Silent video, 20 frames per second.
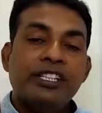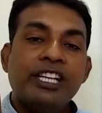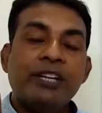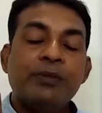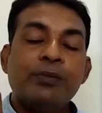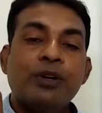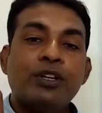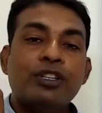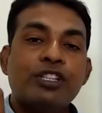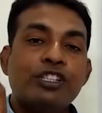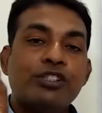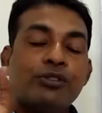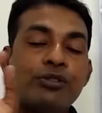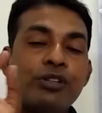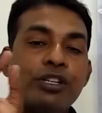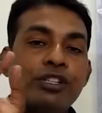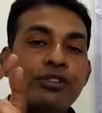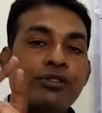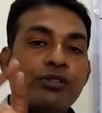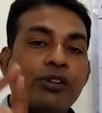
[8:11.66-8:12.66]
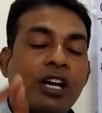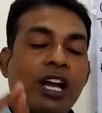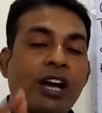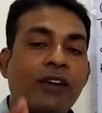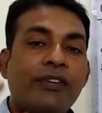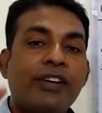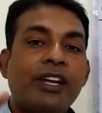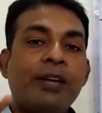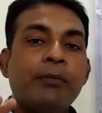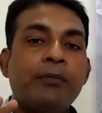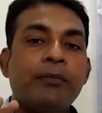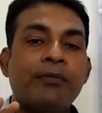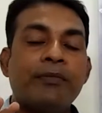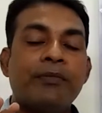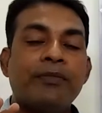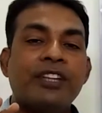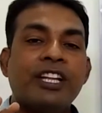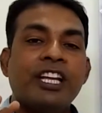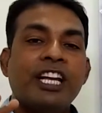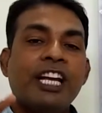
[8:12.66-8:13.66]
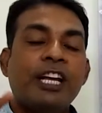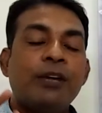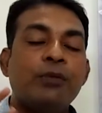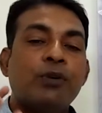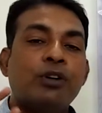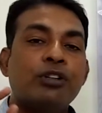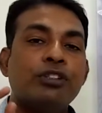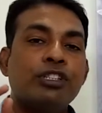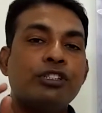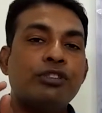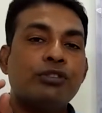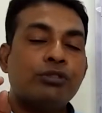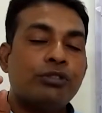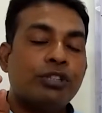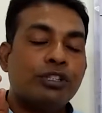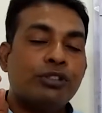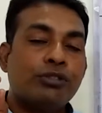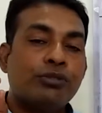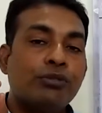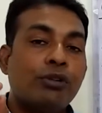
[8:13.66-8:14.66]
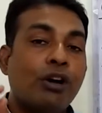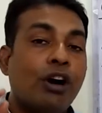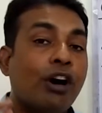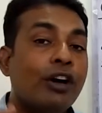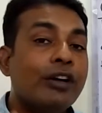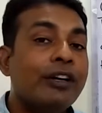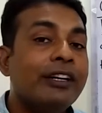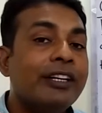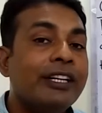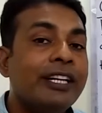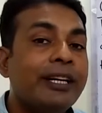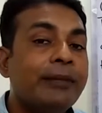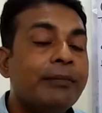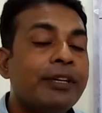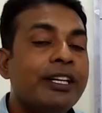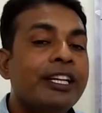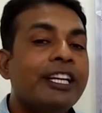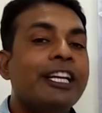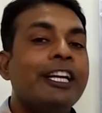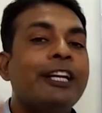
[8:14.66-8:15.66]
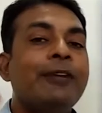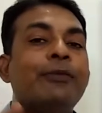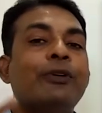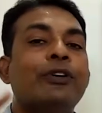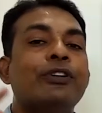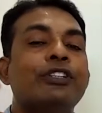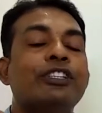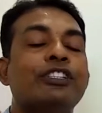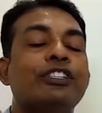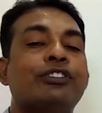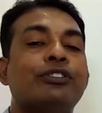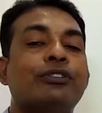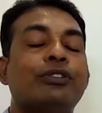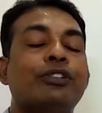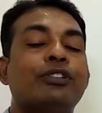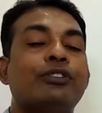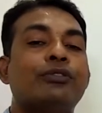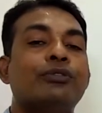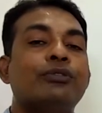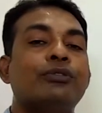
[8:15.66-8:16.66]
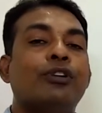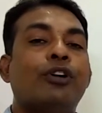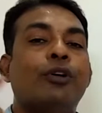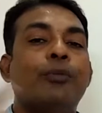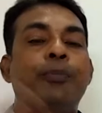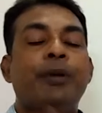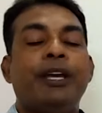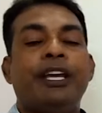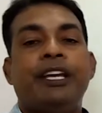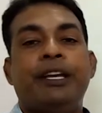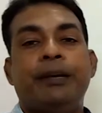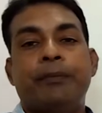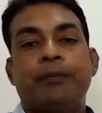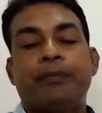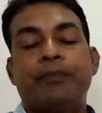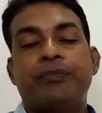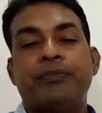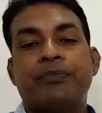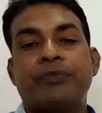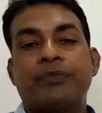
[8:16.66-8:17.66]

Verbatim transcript: he wanted students to love him, he wanted students to honor him, he wanted students to obey him.